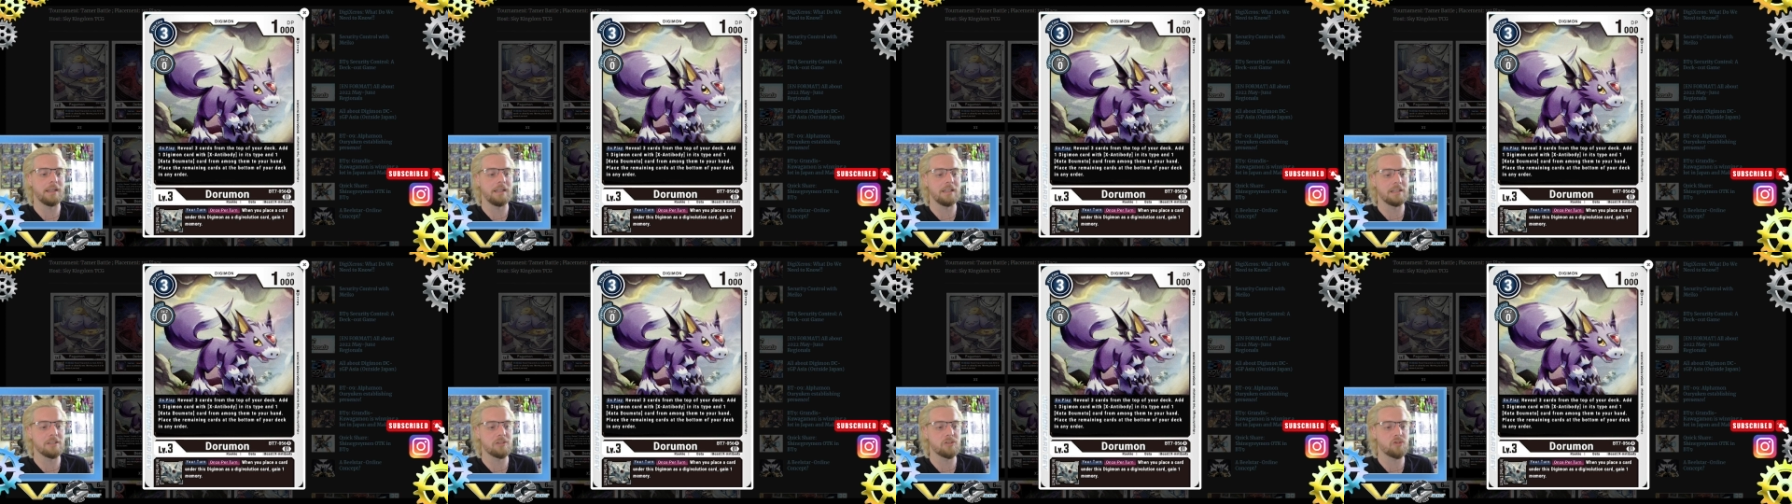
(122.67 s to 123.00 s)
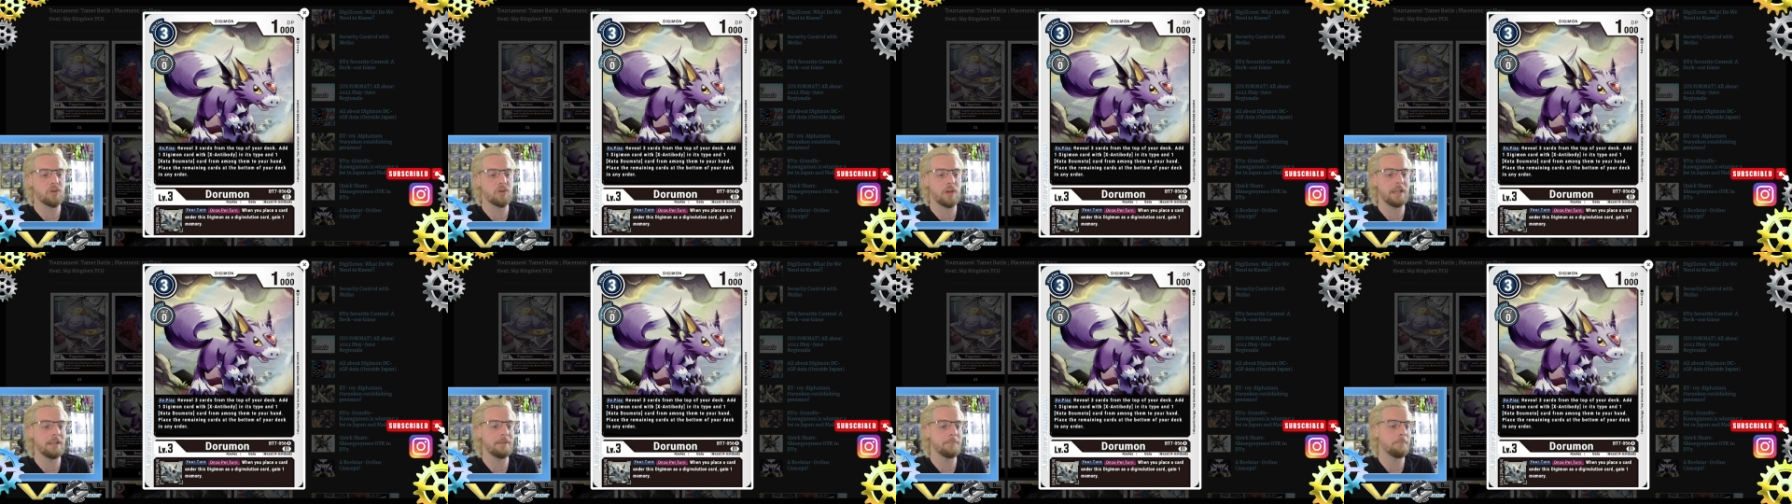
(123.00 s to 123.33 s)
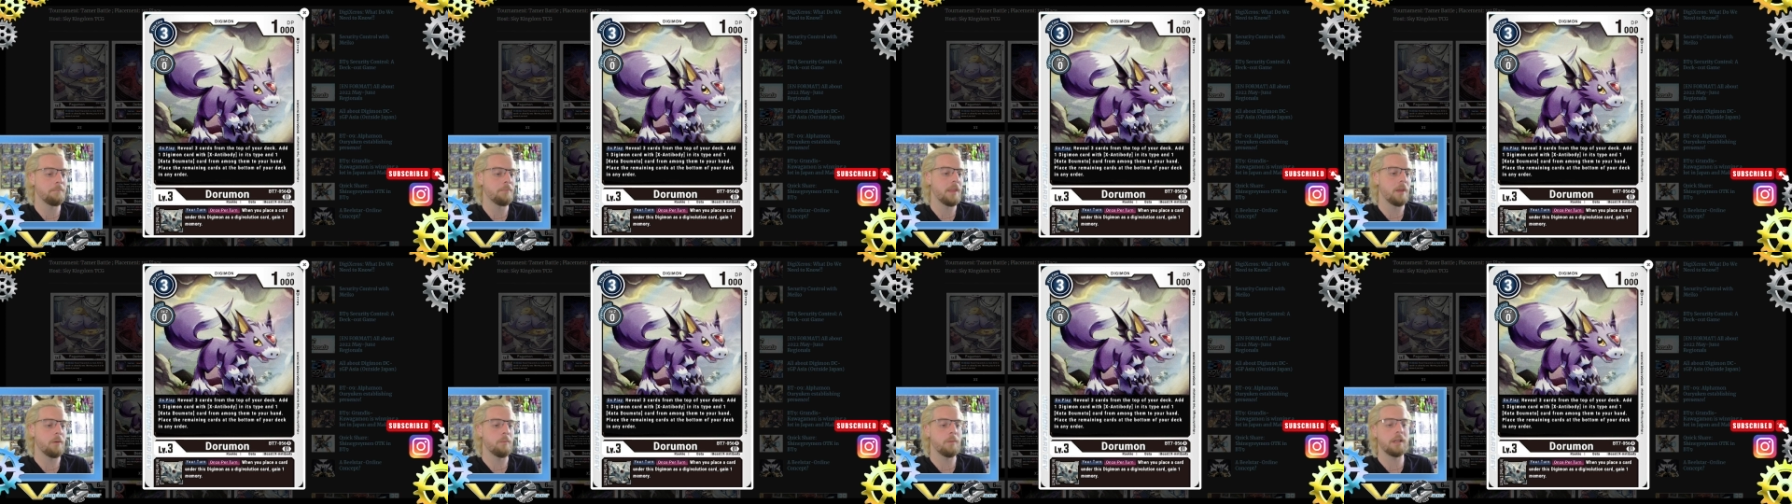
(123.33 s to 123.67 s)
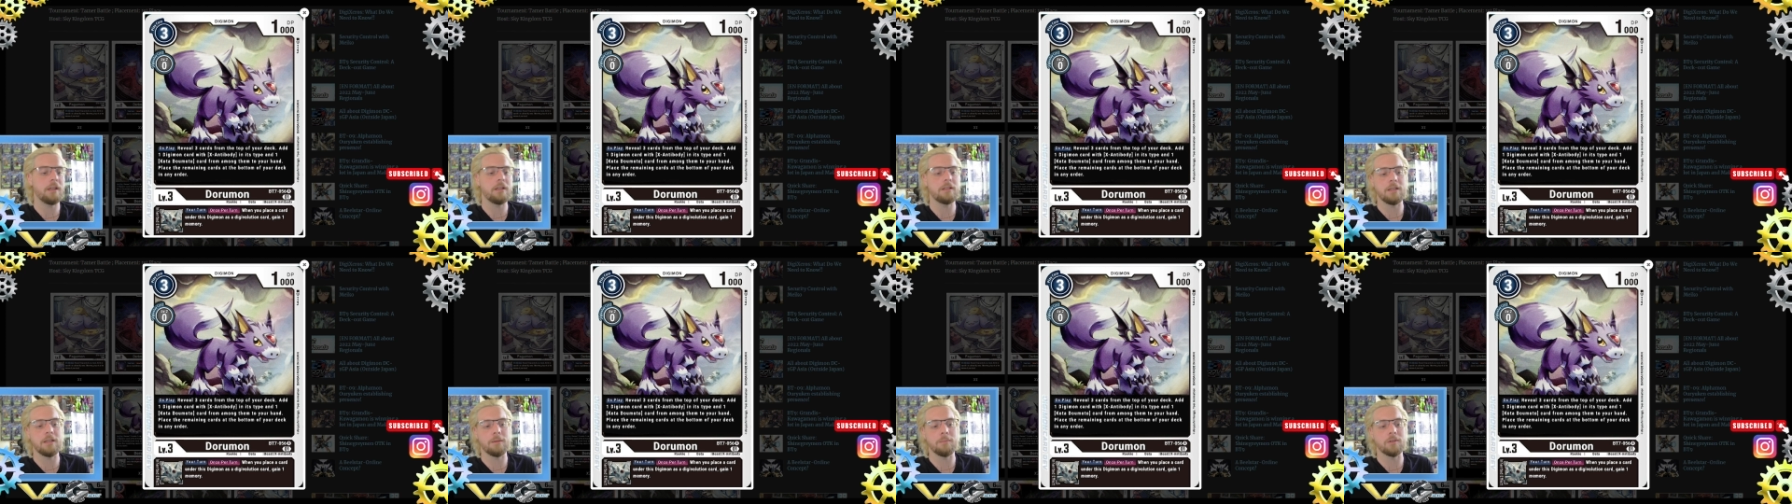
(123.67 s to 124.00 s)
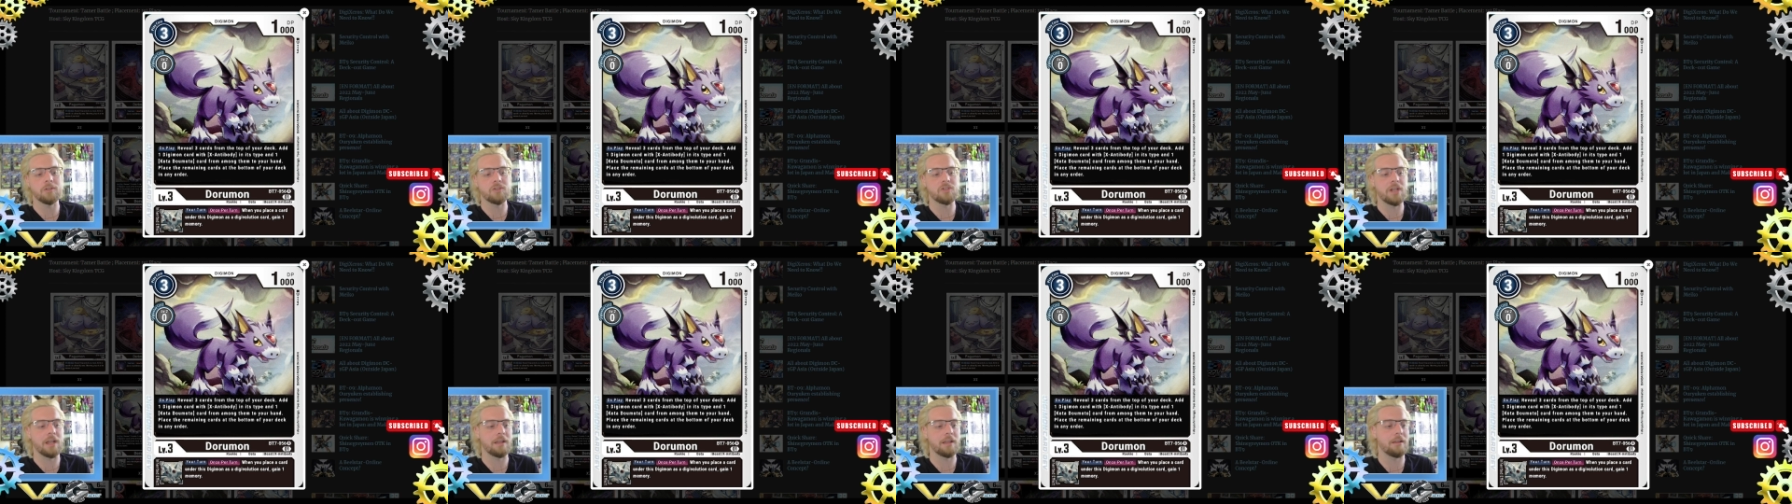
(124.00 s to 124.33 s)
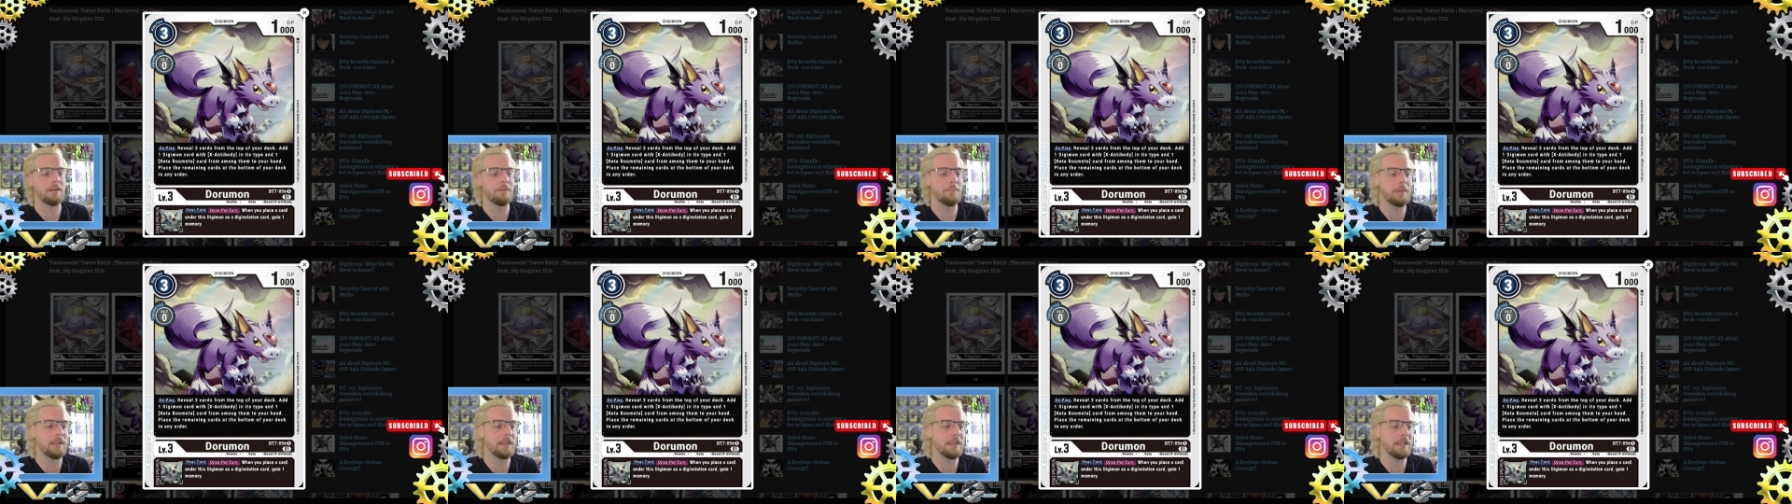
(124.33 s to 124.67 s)
in its trait. We could double check
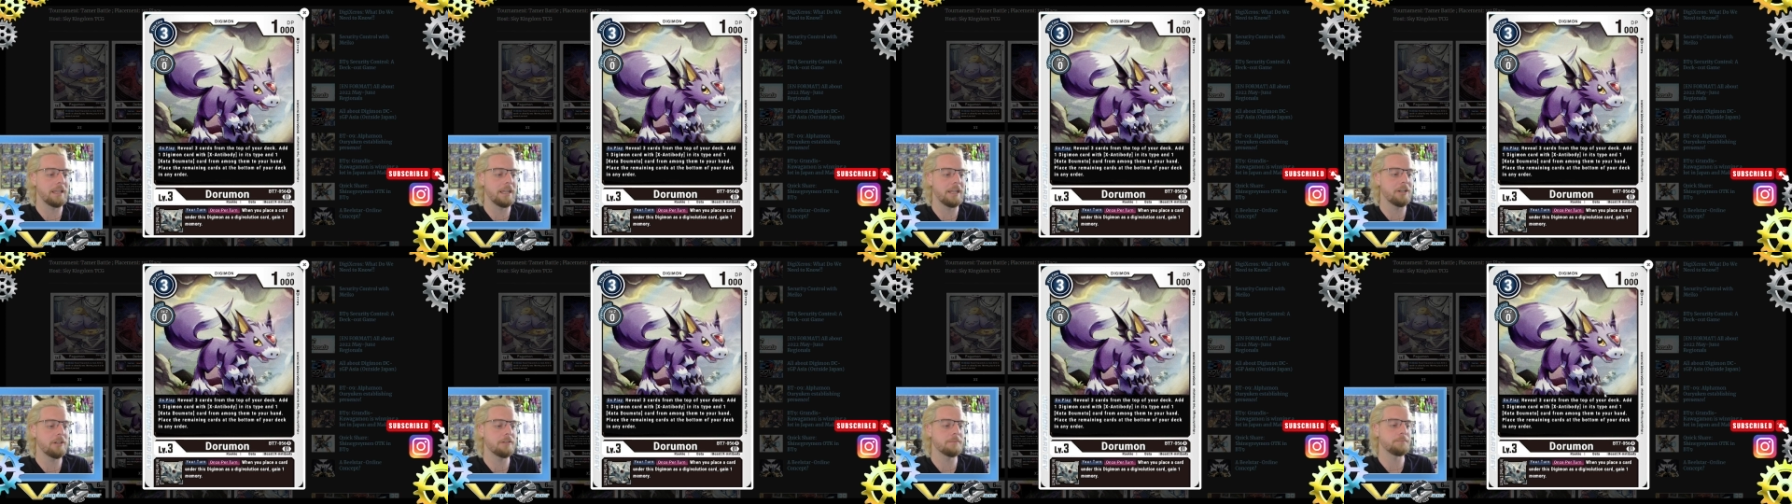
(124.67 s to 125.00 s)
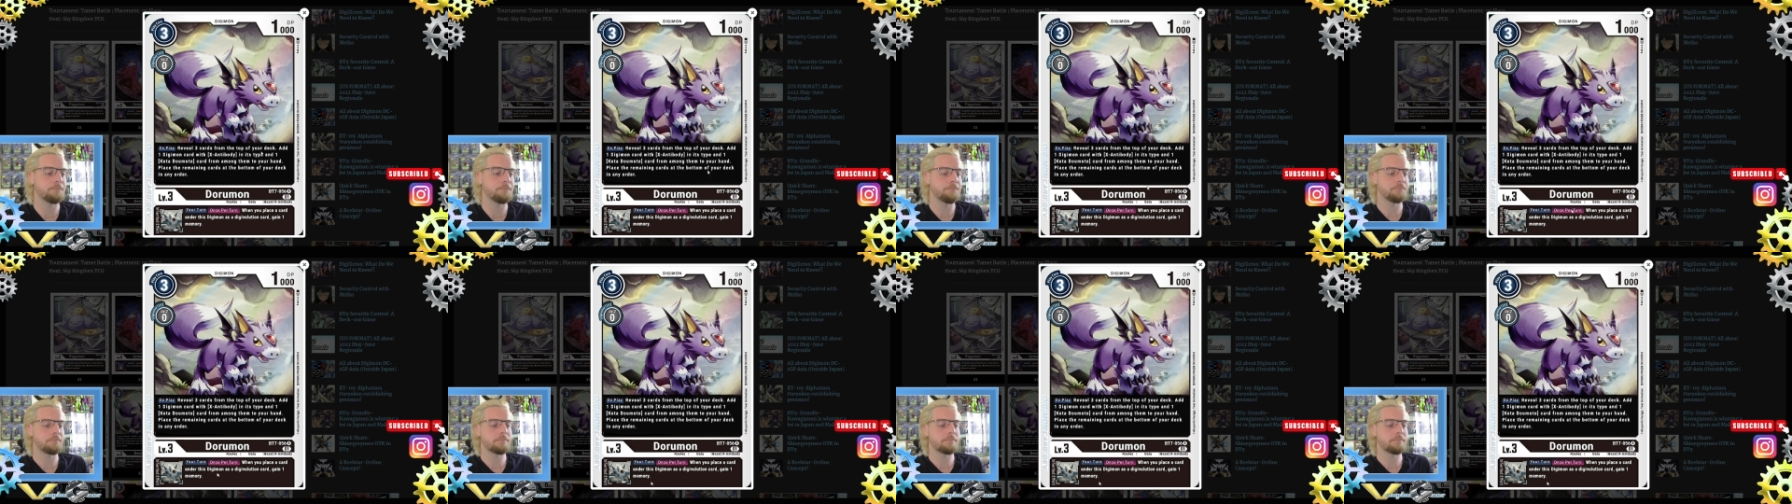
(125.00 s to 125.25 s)
a bit later.